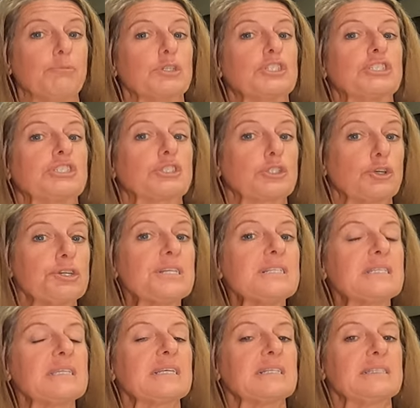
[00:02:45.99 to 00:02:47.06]
which is
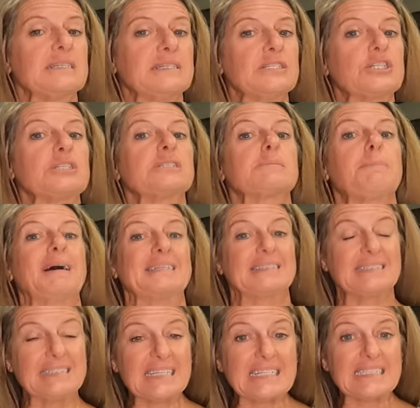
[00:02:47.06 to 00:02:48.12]
36 inches by
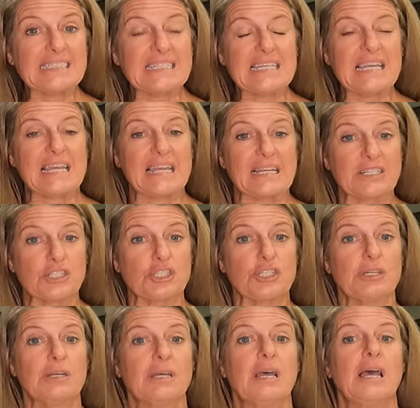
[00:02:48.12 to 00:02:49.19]
60 inch